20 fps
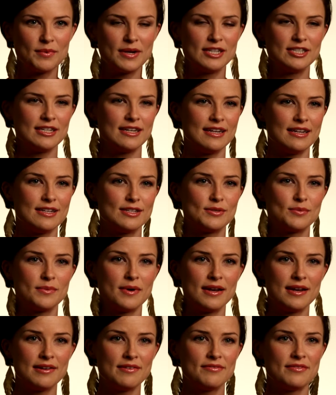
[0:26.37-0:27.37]
which is
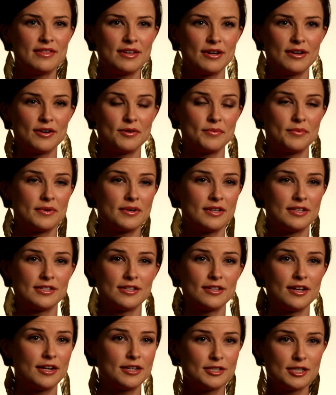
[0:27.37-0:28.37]
one of the world's
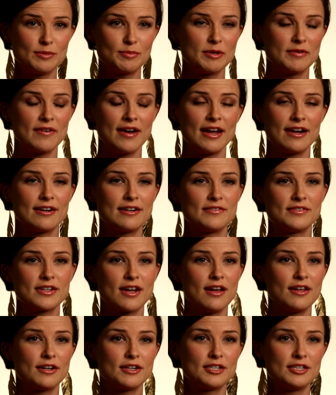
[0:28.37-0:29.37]
largest provider of
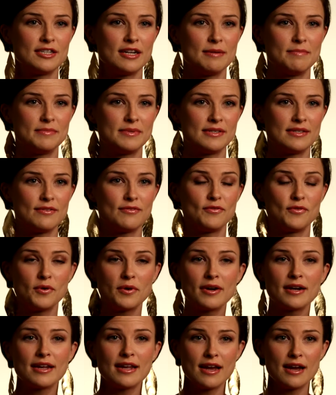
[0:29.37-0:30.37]
scholarships
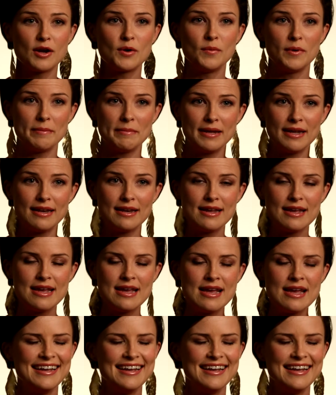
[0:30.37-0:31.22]
for young women.